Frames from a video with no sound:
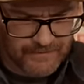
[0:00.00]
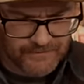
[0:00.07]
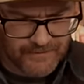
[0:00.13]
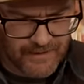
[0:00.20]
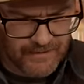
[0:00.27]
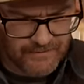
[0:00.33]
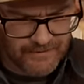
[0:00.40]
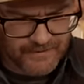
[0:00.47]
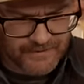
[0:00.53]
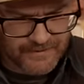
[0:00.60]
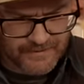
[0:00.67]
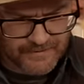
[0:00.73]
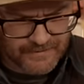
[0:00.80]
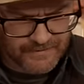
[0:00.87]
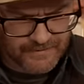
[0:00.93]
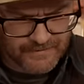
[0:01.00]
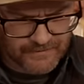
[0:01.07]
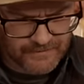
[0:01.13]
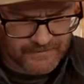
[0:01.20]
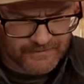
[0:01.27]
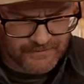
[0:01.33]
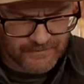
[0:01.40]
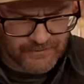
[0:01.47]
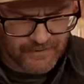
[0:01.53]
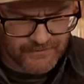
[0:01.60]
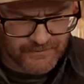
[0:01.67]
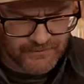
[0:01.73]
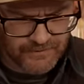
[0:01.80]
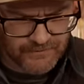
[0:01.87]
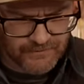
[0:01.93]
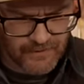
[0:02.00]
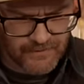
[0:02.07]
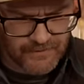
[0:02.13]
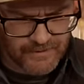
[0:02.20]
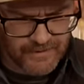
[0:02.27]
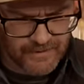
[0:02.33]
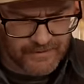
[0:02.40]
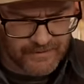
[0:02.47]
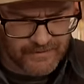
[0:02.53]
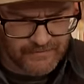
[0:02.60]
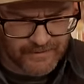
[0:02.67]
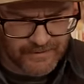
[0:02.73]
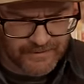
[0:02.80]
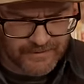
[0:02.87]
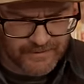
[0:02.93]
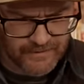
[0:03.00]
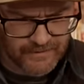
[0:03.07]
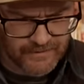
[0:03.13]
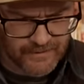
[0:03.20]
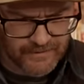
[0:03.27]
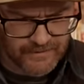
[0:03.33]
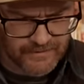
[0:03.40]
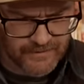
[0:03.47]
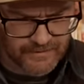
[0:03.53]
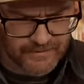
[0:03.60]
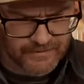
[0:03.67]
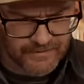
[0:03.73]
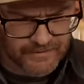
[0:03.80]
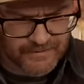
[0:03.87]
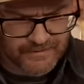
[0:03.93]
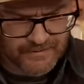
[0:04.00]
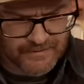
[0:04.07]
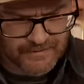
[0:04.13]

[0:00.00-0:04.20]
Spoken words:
So the valve is... the cover is rocking when it's sitting like this.